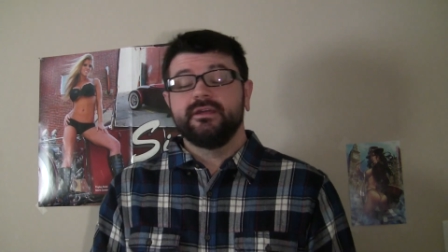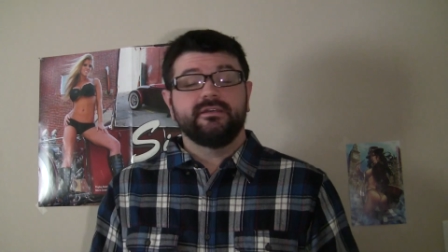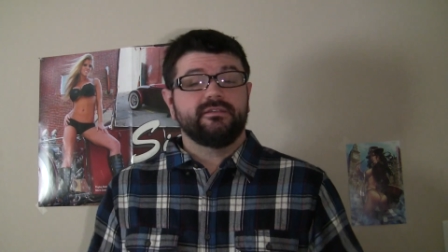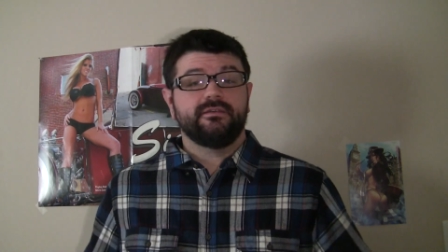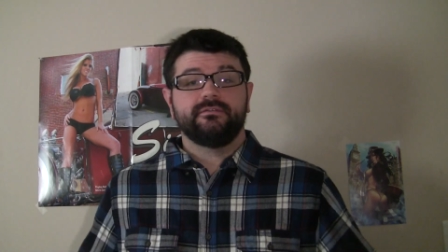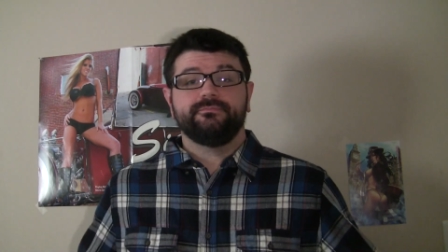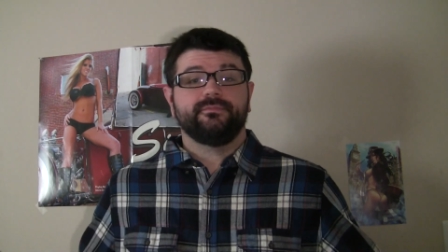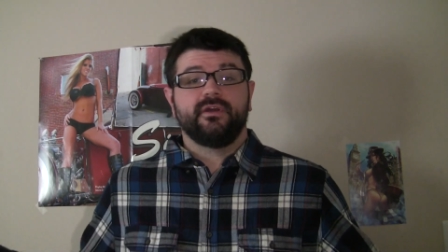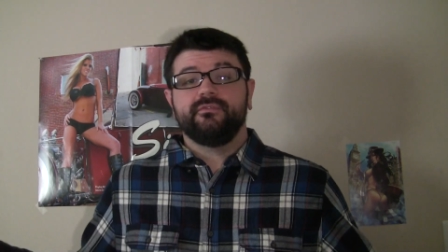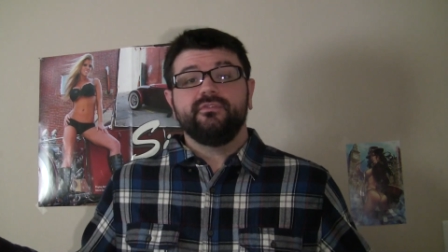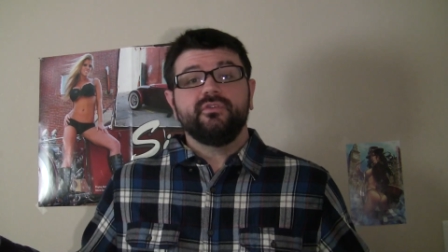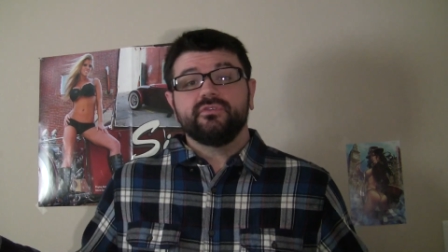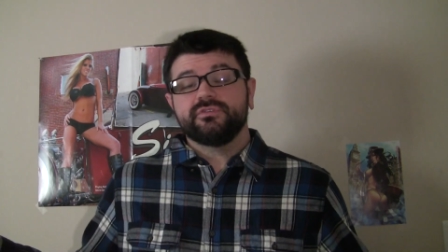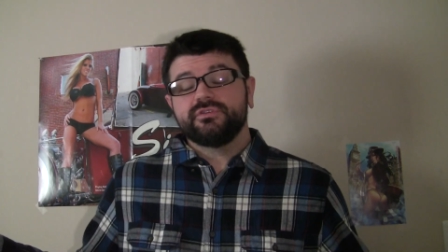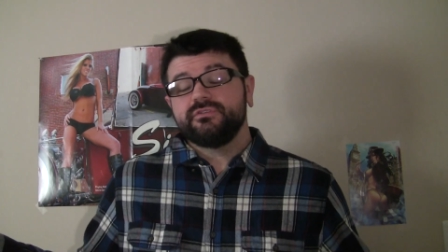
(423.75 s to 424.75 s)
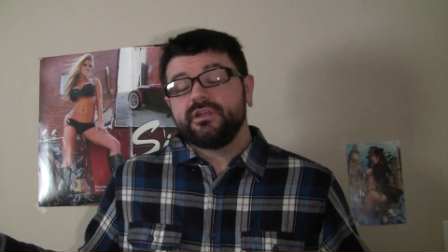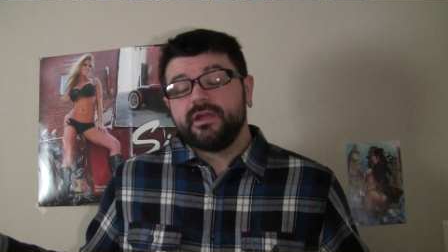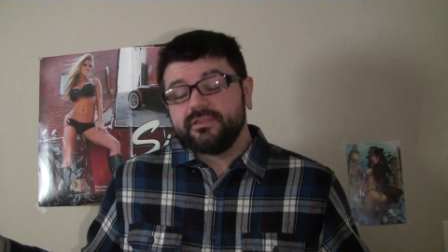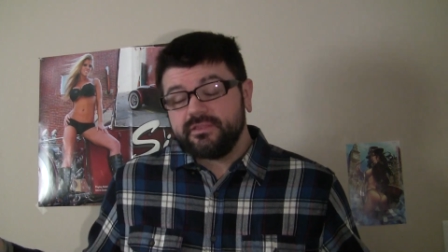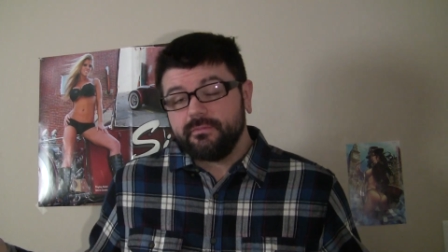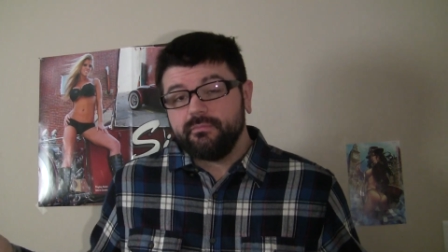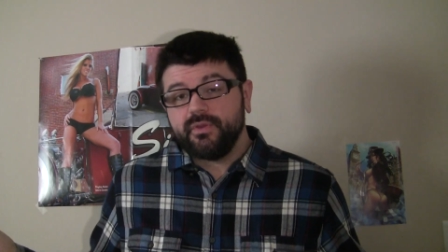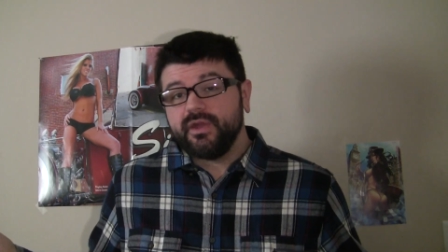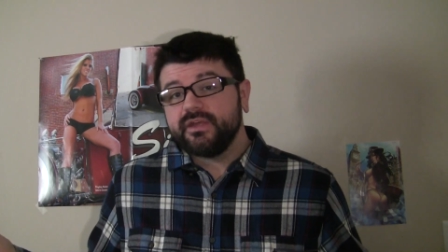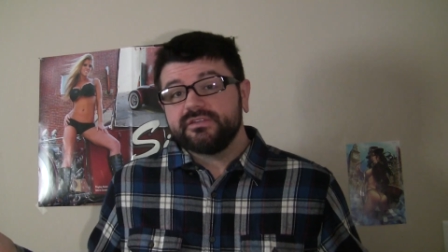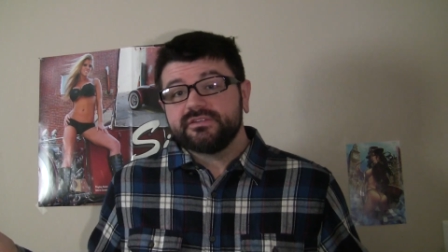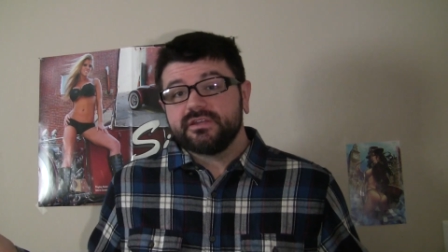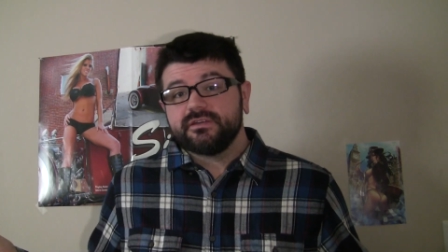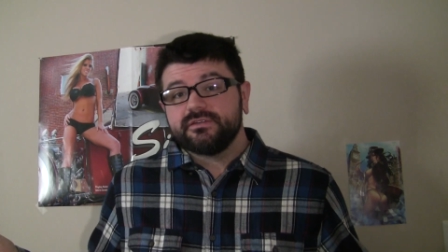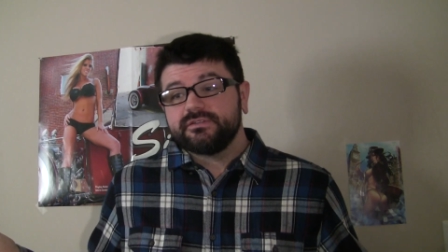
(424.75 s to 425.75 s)
They, of course, are not the
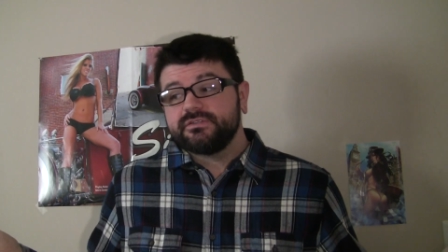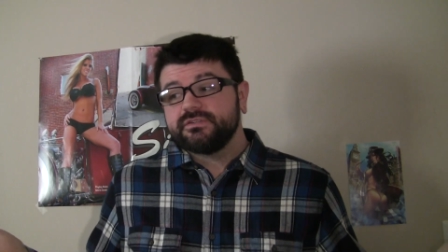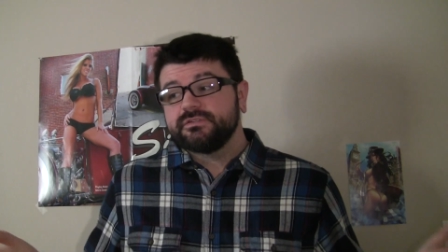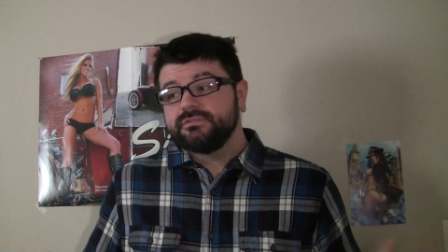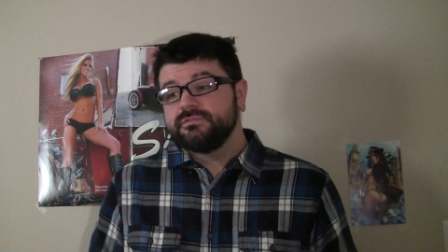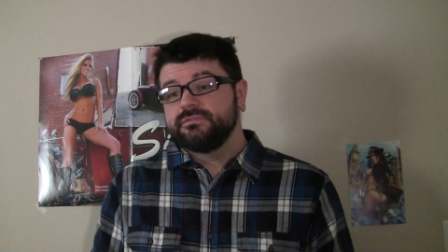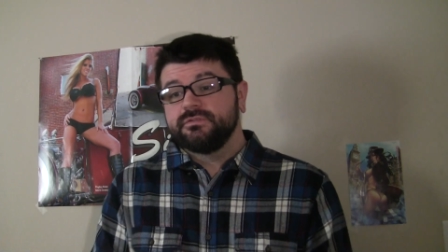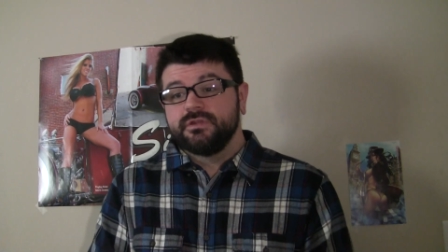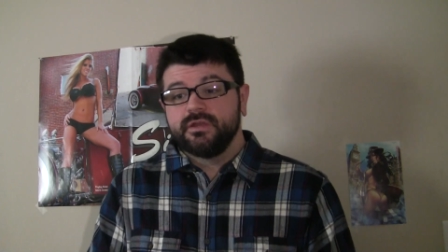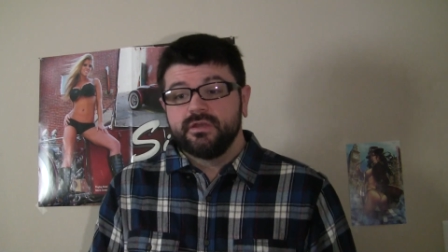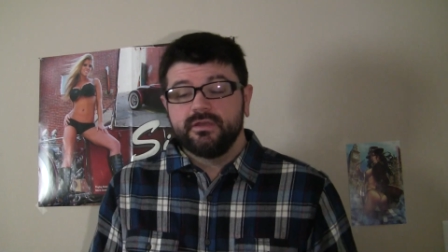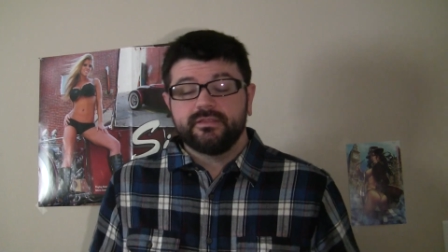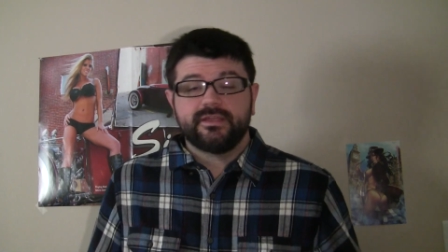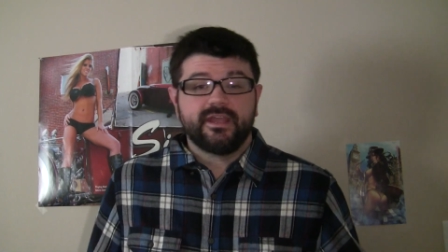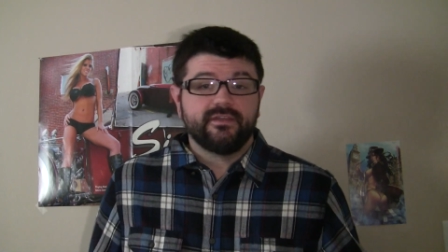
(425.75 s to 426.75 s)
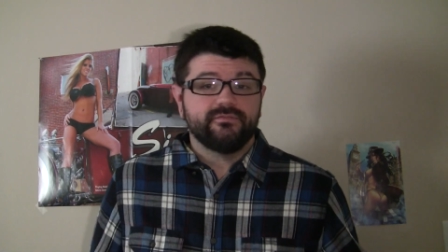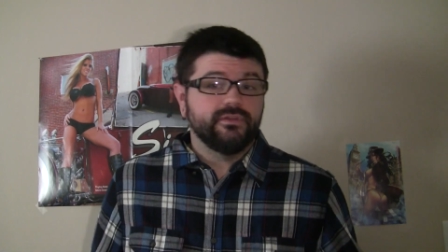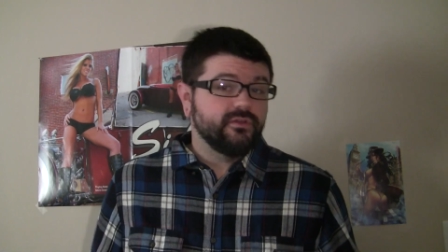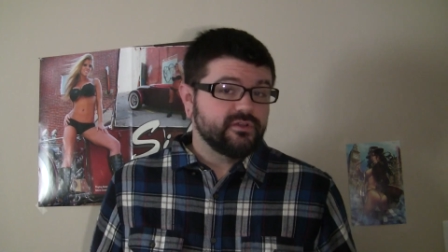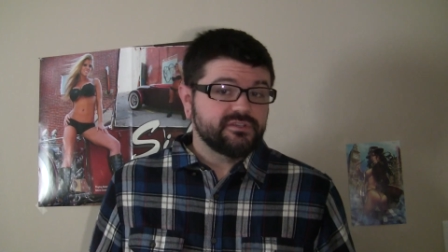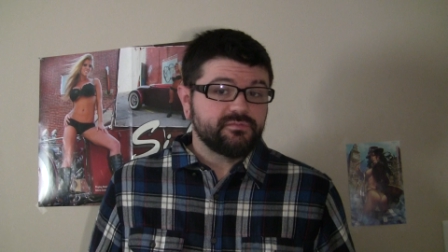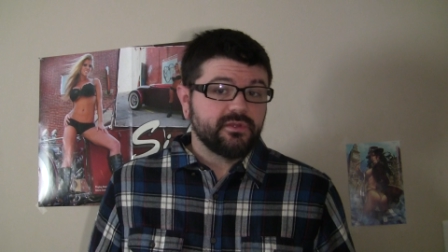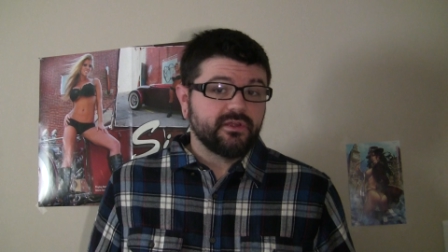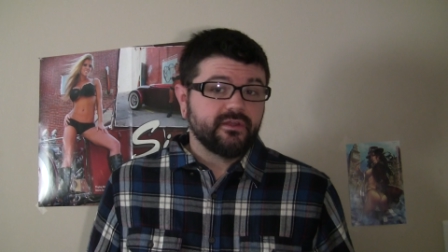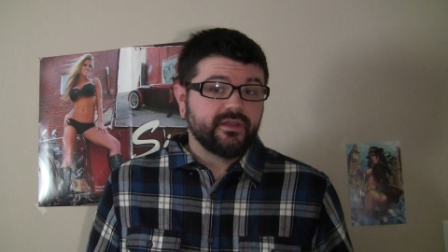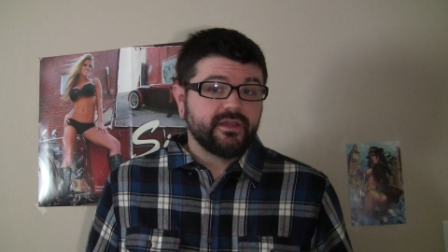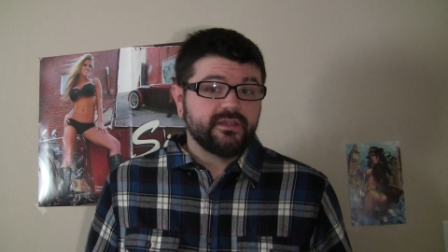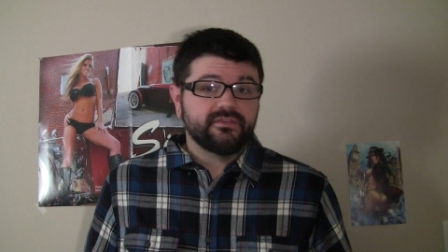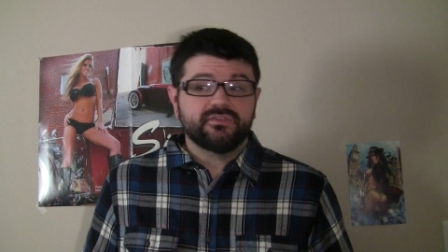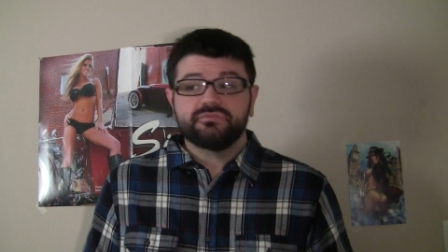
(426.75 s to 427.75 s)
best because they have no
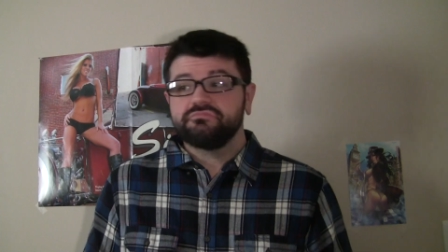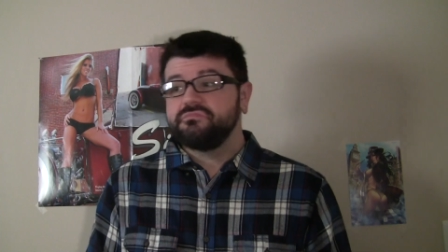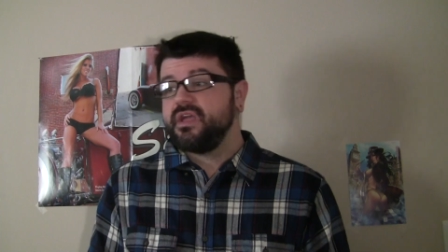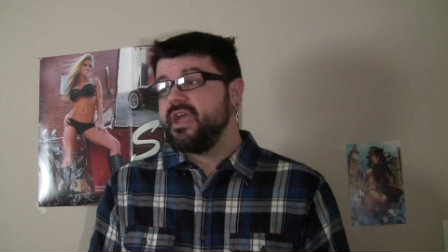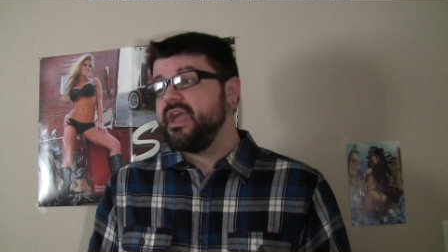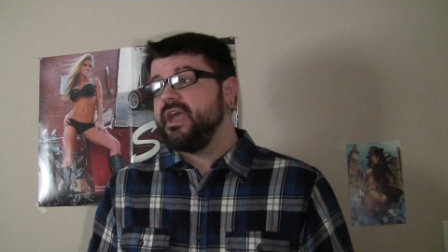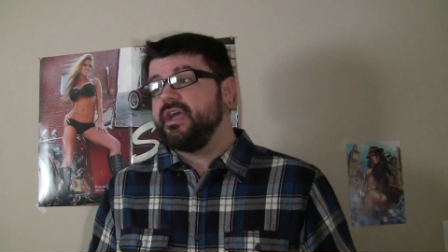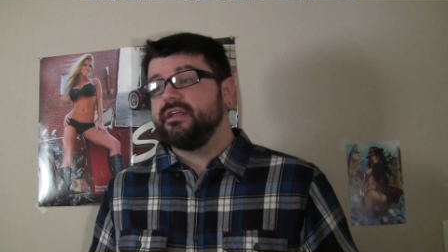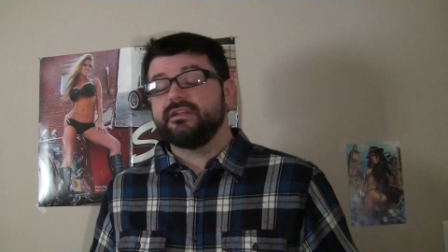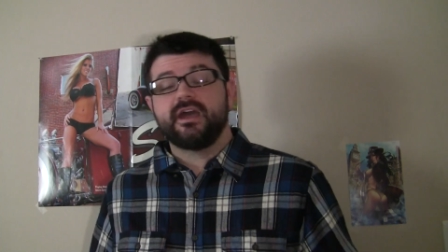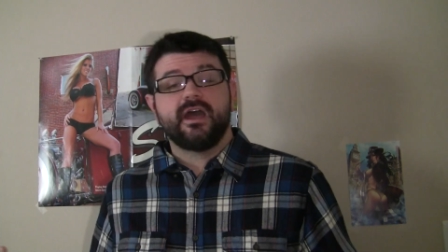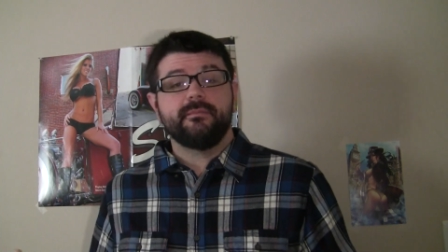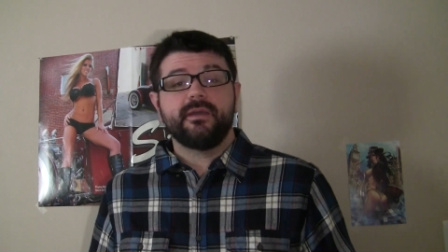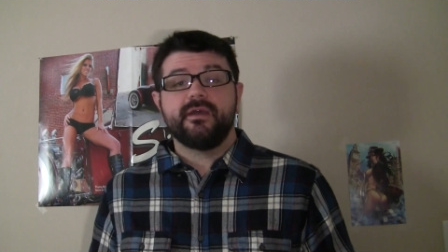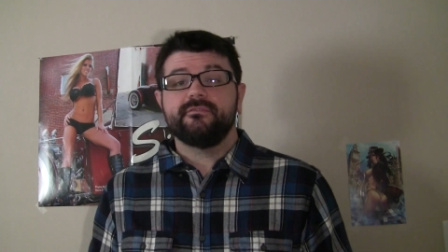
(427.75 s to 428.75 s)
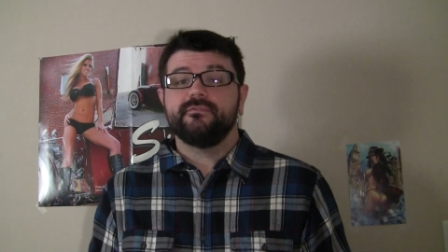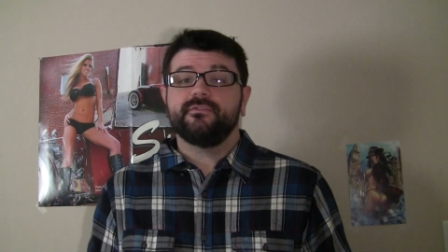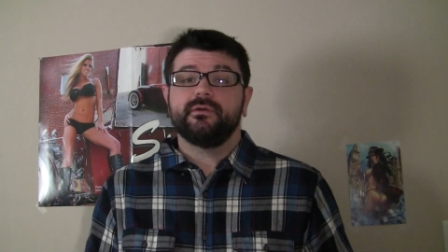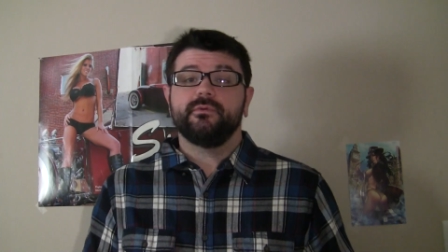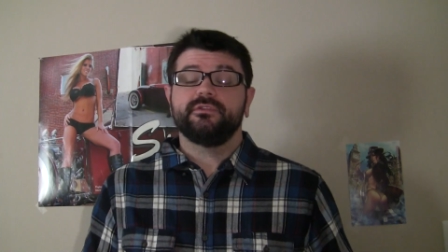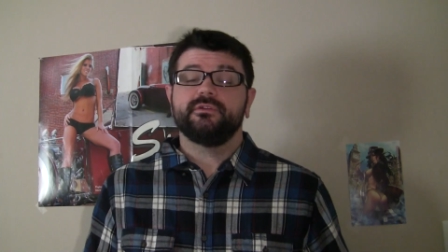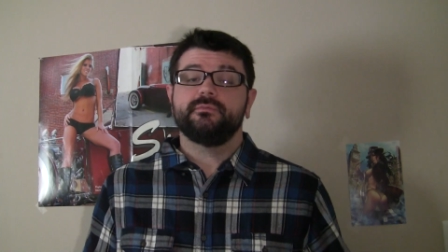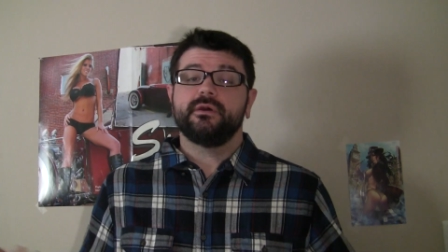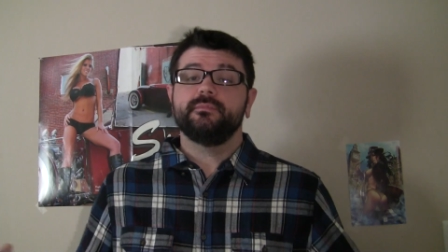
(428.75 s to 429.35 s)
experience and I'm having fun with them.